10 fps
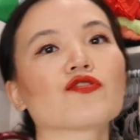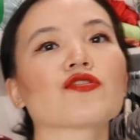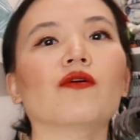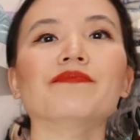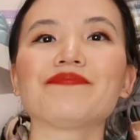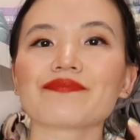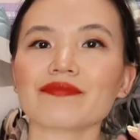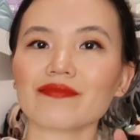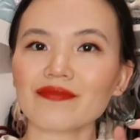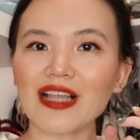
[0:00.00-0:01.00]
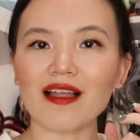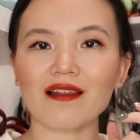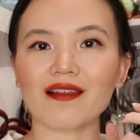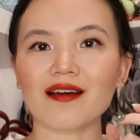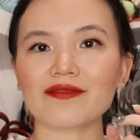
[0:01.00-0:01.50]
So
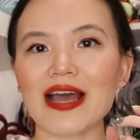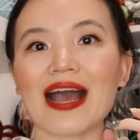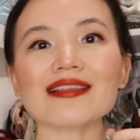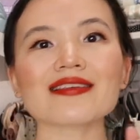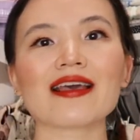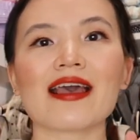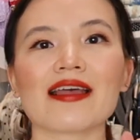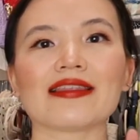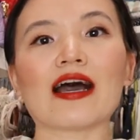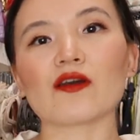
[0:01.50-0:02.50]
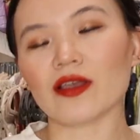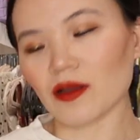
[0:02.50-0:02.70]
love that. Now in